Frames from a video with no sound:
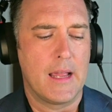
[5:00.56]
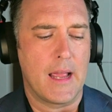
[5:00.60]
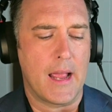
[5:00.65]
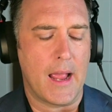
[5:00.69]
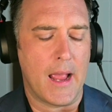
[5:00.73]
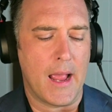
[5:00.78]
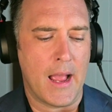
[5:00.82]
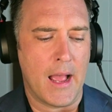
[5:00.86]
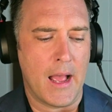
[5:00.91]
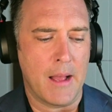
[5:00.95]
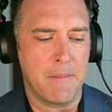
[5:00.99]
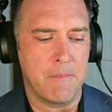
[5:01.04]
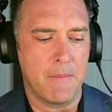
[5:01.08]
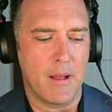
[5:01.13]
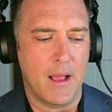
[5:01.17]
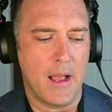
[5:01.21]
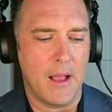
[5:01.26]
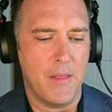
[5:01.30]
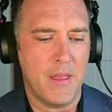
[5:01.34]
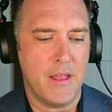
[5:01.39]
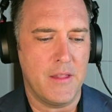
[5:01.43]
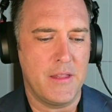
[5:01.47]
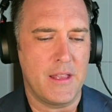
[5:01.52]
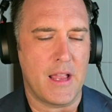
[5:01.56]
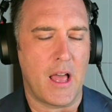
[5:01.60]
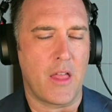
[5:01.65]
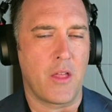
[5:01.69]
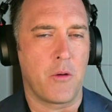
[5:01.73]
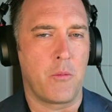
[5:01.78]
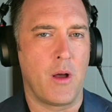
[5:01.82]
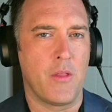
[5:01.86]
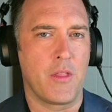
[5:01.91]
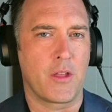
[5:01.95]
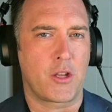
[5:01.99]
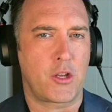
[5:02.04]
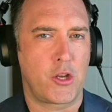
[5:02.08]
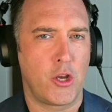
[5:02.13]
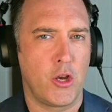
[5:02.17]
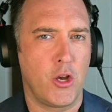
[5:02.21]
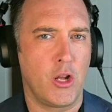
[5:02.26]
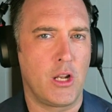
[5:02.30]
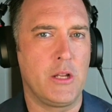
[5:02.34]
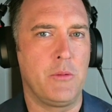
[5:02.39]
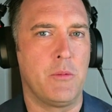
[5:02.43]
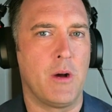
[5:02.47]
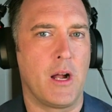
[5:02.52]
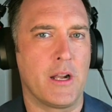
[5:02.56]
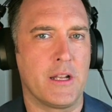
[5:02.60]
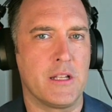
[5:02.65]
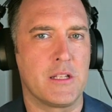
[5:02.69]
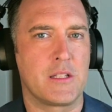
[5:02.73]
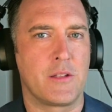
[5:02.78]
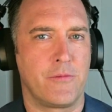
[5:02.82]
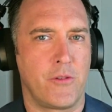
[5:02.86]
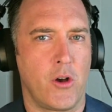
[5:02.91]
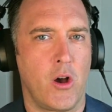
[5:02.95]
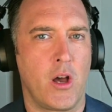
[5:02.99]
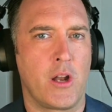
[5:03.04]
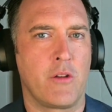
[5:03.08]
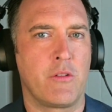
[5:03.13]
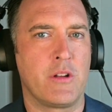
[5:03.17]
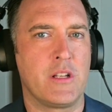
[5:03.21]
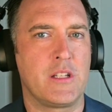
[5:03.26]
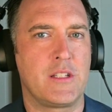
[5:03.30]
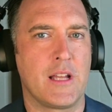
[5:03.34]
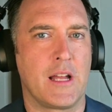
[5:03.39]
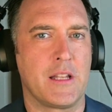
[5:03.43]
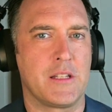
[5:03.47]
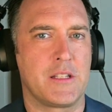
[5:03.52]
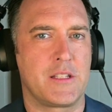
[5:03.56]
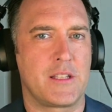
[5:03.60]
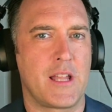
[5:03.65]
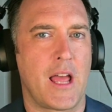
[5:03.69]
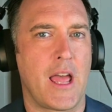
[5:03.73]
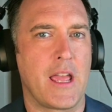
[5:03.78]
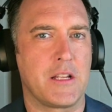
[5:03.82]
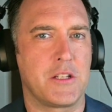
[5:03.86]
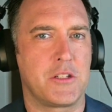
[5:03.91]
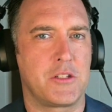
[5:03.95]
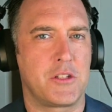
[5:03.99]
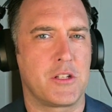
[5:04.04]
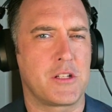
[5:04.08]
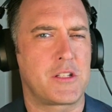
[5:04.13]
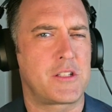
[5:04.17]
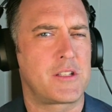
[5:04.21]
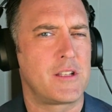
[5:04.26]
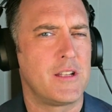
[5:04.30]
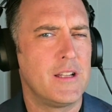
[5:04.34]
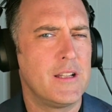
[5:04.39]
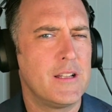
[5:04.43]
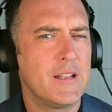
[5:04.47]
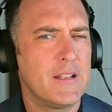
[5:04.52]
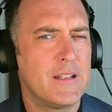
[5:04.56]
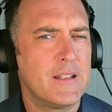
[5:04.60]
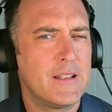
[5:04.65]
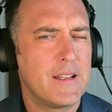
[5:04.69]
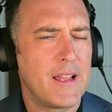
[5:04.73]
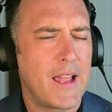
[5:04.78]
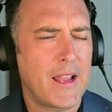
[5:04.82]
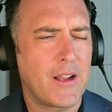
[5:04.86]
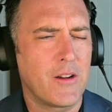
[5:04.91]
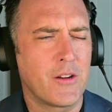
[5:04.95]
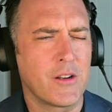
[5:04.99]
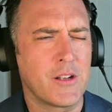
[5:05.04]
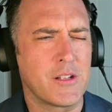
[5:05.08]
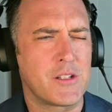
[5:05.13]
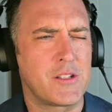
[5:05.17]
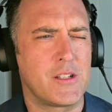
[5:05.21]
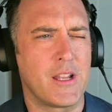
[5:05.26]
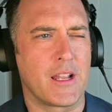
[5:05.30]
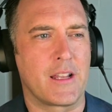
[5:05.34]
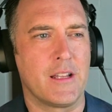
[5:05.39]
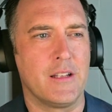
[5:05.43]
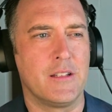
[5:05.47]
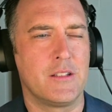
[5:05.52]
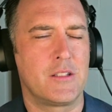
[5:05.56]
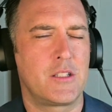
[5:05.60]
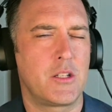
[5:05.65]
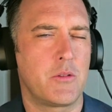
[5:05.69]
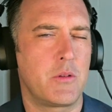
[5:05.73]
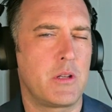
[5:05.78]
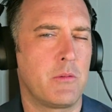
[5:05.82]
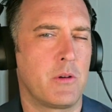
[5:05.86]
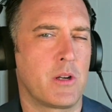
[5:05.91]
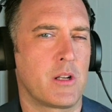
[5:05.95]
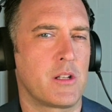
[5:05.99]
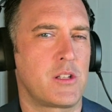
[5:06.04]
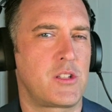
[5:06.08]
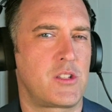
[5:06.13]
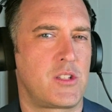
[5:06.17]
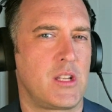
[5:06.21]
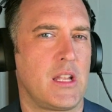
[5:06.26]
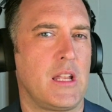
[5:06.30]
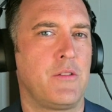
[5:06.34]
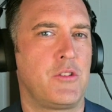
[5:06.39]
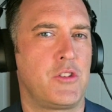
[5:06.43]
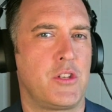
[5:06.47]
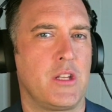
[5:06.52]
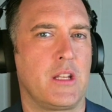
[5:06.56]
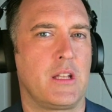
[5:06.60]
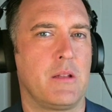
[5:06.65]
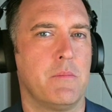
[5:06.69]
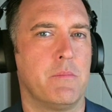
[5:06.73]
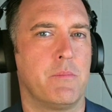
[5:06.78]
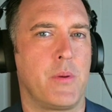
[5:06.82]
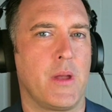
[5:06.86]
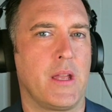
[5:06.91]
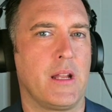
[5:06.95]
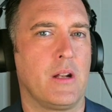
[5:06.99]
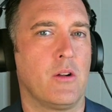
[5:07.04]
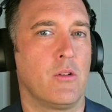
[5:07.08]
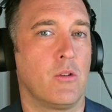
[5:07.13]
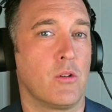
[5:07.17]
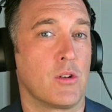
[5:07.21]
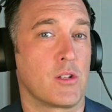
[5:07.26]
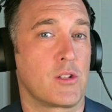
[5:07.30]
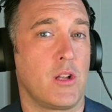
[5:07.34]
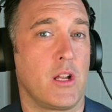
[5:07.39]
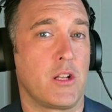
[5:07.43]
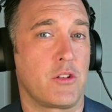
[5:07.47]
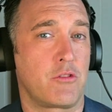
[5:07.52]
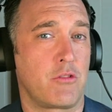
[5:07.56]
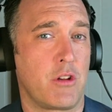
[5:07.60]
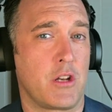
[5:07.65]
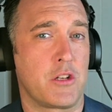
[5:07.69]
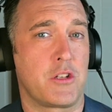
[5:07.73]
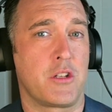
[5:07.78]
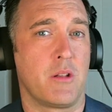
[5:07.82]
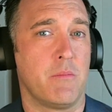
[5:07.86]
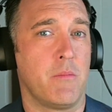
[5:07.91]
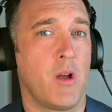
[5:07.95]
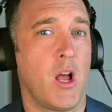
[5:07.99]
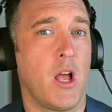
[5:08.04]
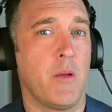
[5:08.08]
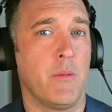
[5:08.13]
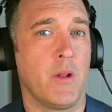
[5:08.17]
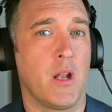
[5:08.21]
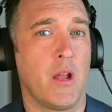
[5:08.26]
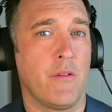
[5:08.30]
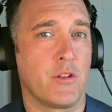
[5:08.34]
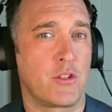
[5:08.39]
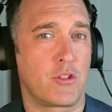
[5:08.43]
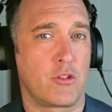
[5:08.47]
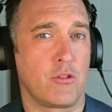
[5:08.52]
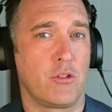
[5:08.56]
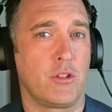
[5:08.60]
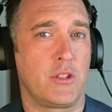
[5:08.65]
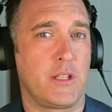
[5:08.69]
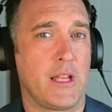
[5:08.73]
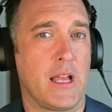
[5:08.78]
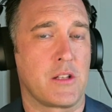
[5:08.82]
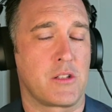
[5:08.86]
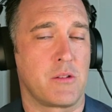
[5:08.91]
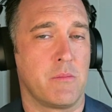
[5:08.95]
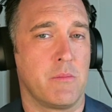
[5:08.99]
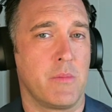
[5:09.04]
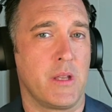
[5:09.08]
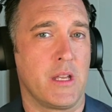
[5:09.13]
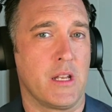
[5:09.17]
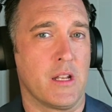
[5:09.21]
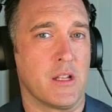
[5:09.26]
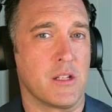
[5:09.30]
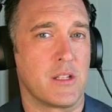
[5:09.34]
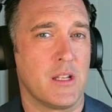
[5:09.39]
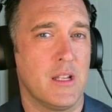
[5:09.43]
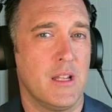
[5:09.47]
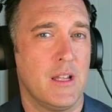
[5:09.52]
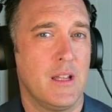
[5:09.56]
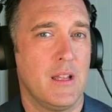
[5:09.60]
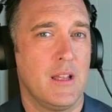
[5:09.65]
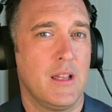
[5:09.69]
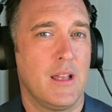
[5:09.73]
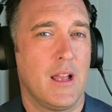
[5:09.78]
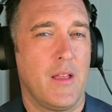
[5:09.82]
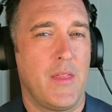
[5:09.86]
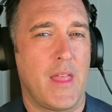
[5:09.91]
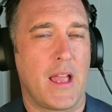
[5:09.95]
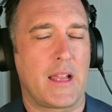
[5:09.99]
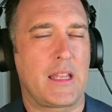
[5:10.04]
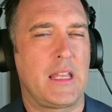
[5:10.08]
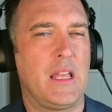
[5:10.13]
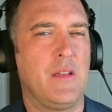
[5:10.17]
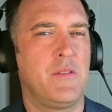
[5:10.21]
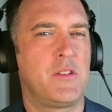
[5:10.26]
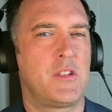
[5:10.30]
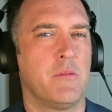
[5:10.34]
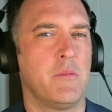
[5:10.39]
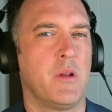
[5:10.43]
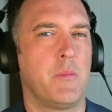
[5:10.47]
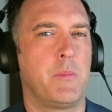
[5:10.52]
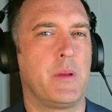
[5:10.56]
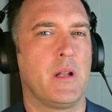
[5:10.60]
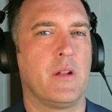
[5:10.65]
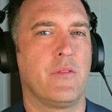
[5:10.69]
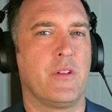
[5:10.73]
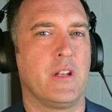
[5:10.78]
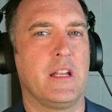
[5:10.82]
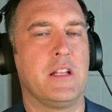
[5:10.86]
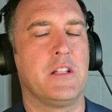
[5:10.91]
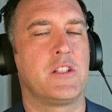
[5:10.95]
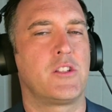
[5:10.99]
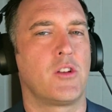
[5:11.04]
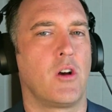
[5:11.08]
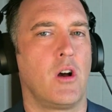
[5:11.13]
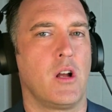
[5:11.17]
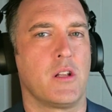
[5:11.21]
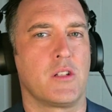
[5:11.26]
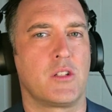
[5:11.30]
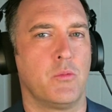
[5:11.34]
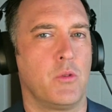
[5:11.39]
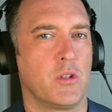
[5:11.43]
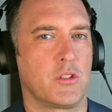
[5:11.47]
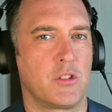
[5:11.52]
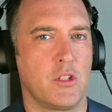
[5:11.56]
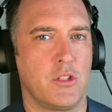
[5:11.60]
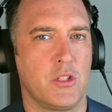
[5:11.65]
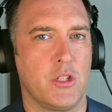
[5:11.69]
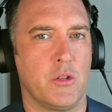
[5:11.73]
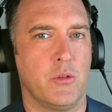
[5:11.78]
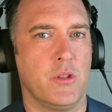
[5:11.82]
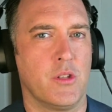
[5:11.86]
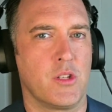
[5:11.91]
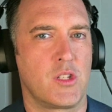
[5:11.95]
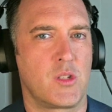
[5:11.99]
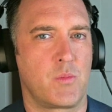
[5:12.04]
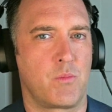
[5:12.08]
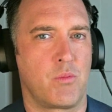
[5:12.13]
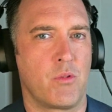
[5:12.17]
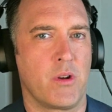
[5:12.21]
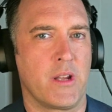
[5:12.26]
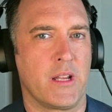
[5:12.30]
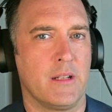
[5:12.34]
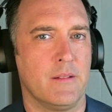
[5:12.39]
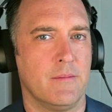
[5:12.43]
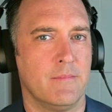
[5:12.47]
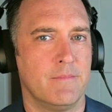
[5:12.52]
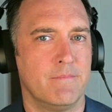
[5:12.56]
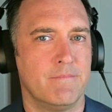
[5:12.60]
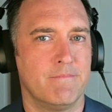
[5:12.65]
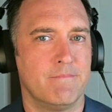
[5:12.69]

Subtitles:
And then the other one, the curly one, is the Vinery Stud Stakes. Just hang on a second. Do we want to see if she can beat a horse like Treasure of the Moment over 2,000 metres? And that gives them a bit of an insight as to what to do in the spring.